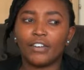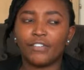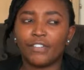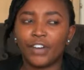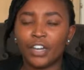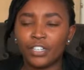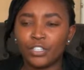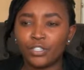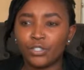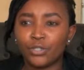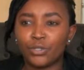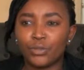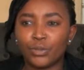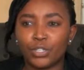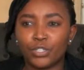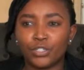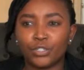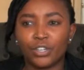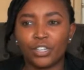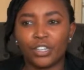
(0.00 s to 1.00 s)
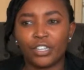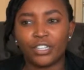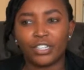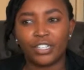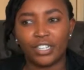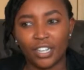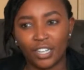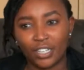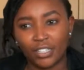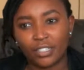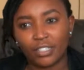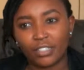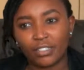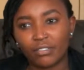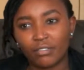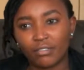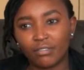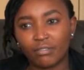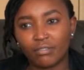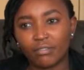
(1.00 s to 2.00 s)
advise you to enjoy the
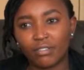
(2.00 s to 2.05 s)
days